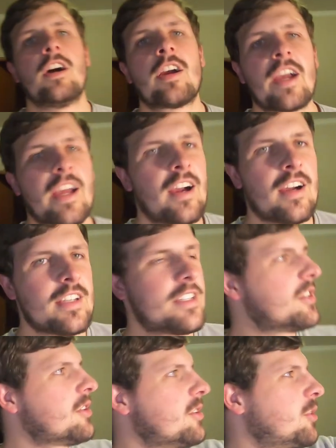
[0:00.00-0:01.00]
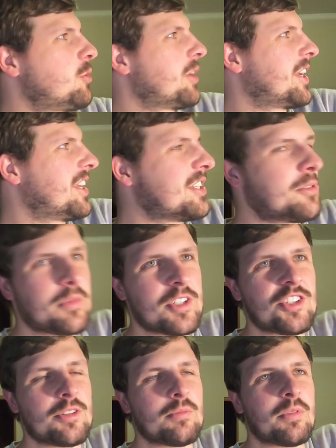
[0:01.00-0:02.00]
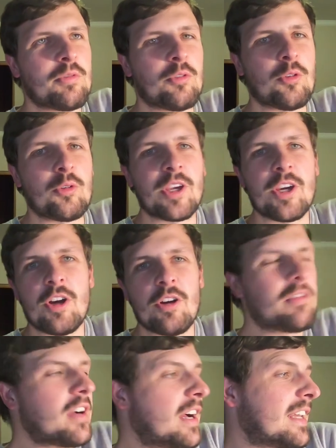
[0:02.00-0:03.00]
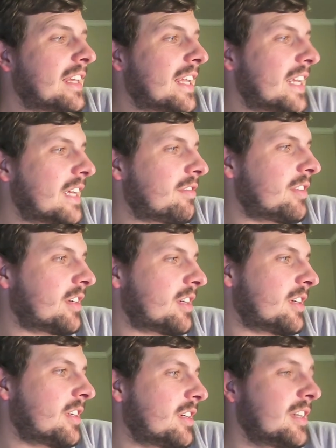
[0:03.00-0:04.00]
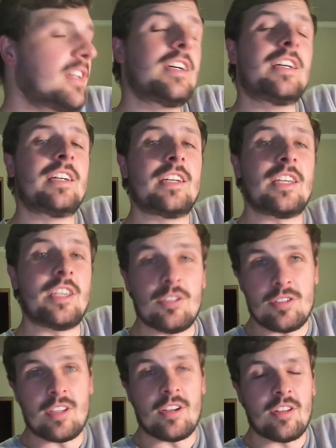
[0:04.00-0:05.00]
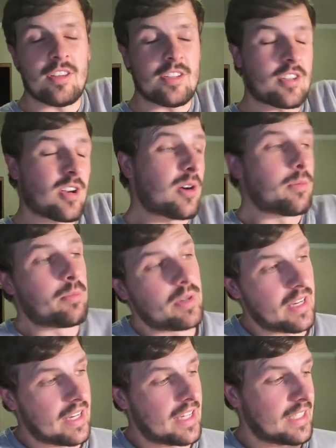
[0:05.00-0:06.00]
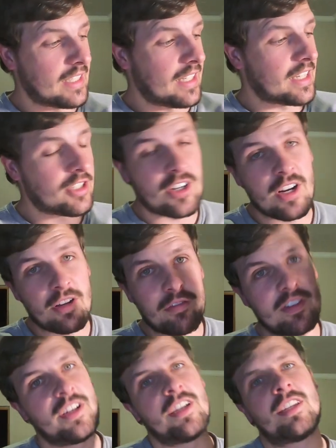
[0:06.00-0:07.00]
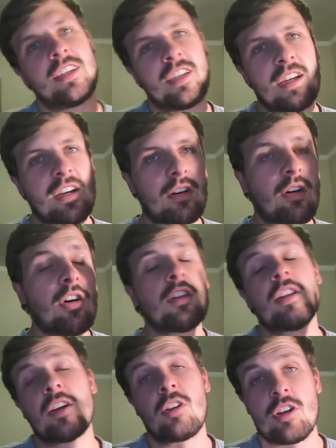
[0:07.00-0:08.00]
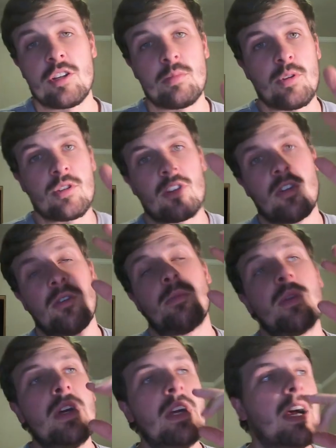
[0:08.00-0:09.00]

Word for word: Okay guys, so quick intermission before we go over. I never used it on the scope. Uh, I tried to fit it uh, on the crossbow scope.